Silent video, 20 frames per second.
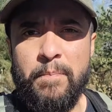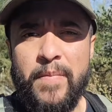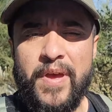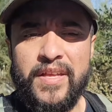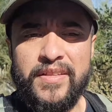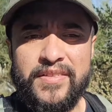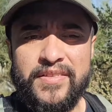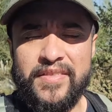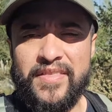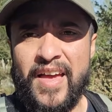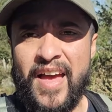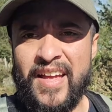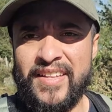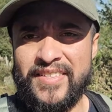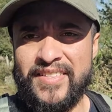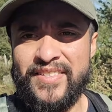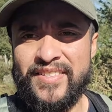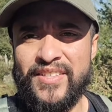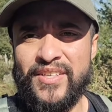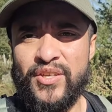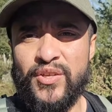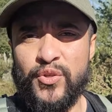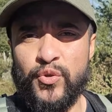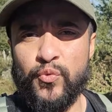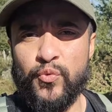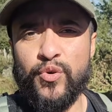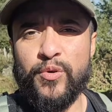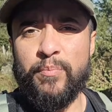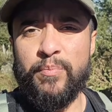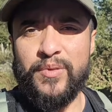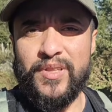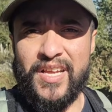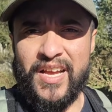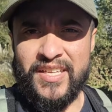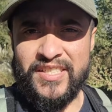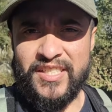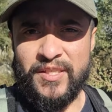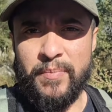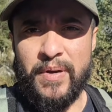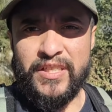meant that you were
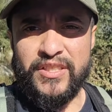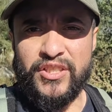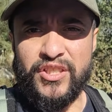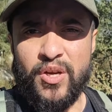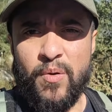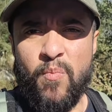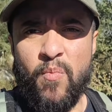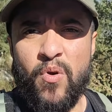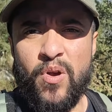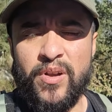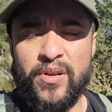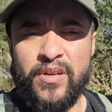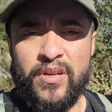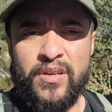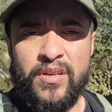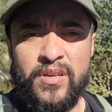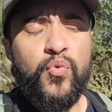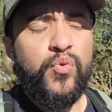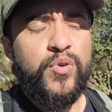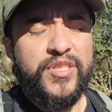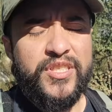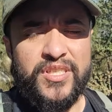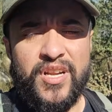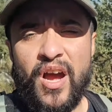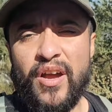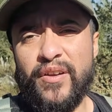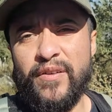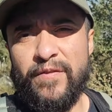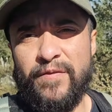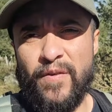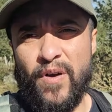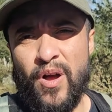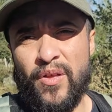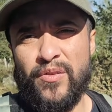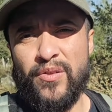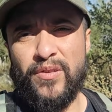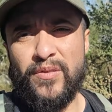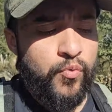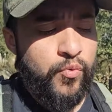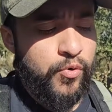blessed by someone who was not your
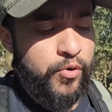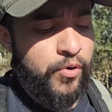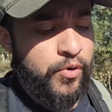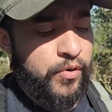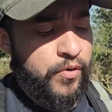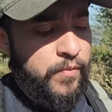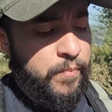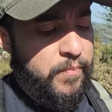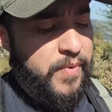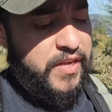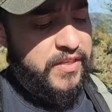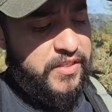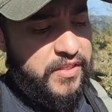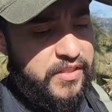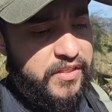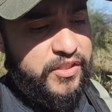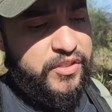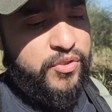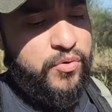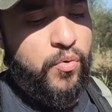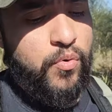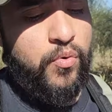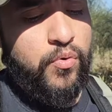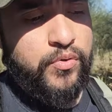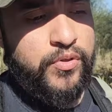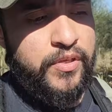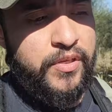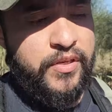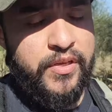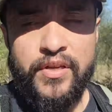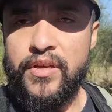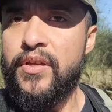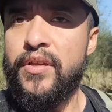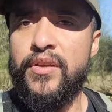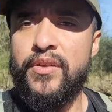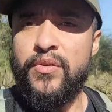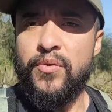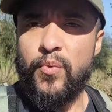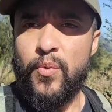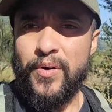father. You were basically told
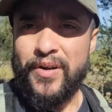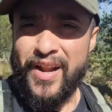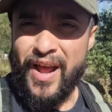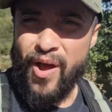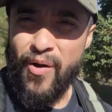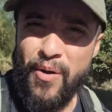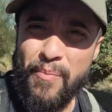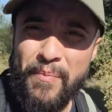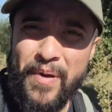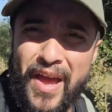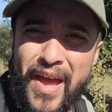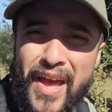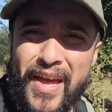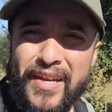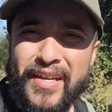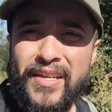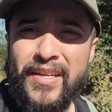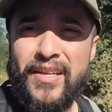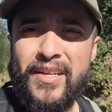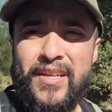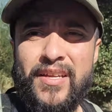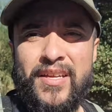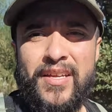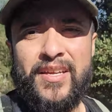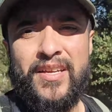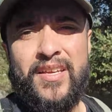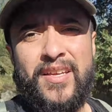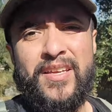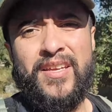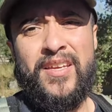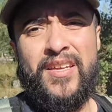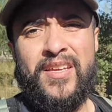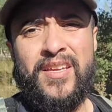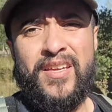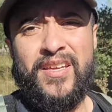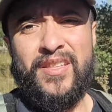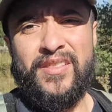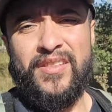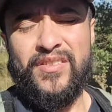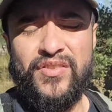you are now a man.
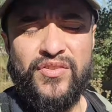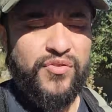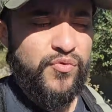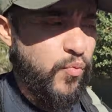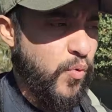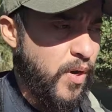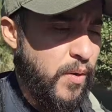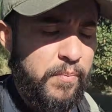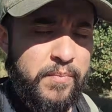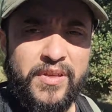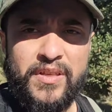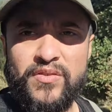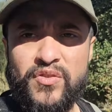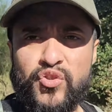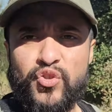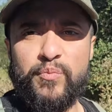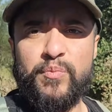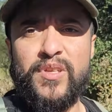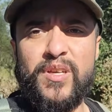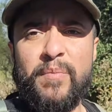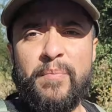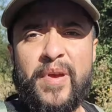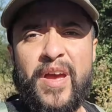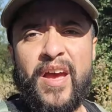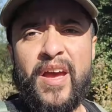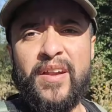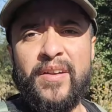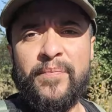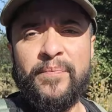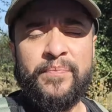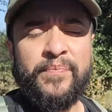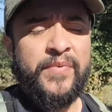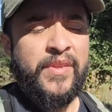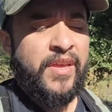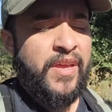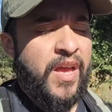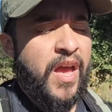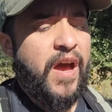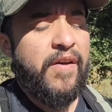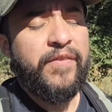This is what it means to be a man.
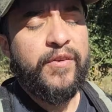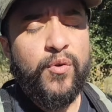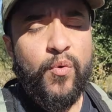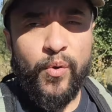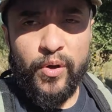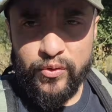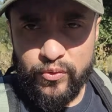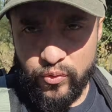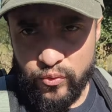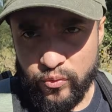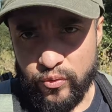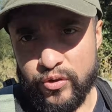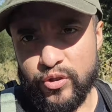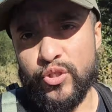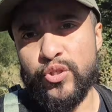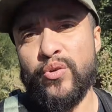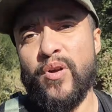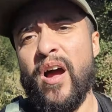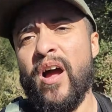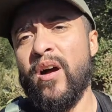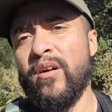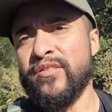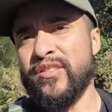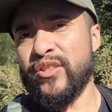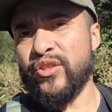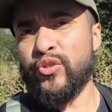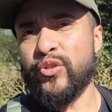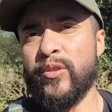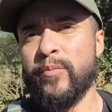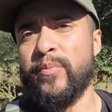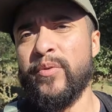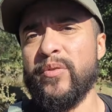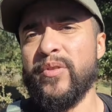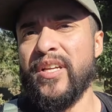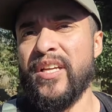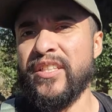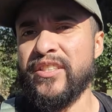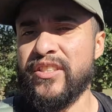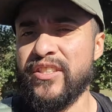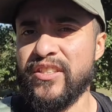After going through the trials and
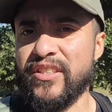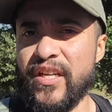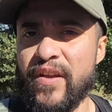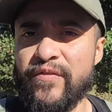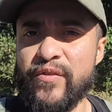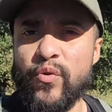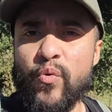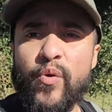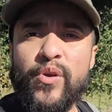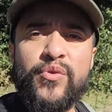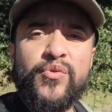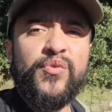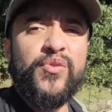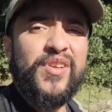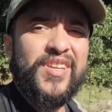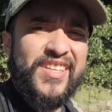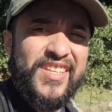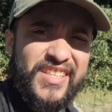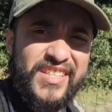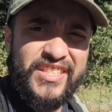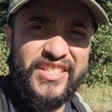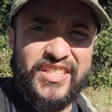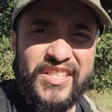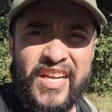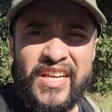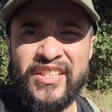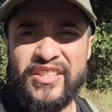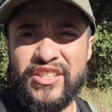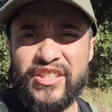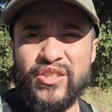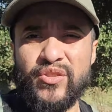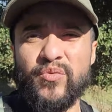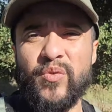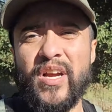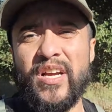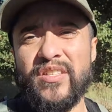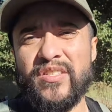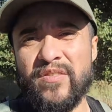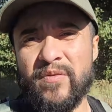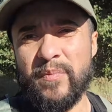tribulations, after going through the initiation
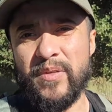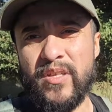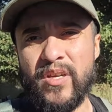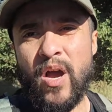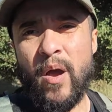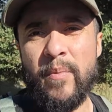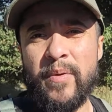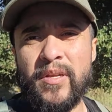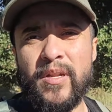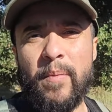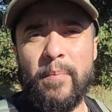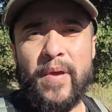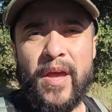rites of becoming a